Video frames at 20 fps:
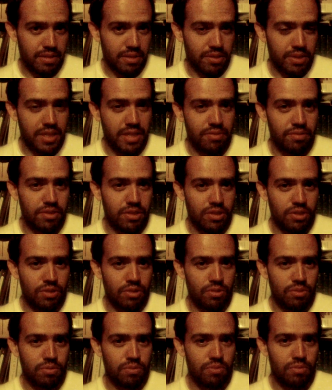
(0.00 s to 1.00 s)
They're giving
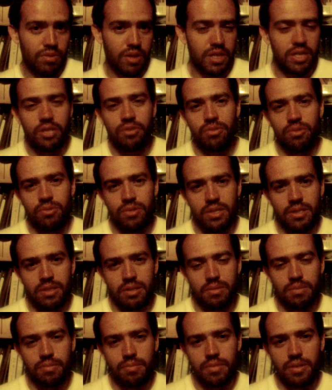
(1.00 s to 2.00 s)
you a different reason.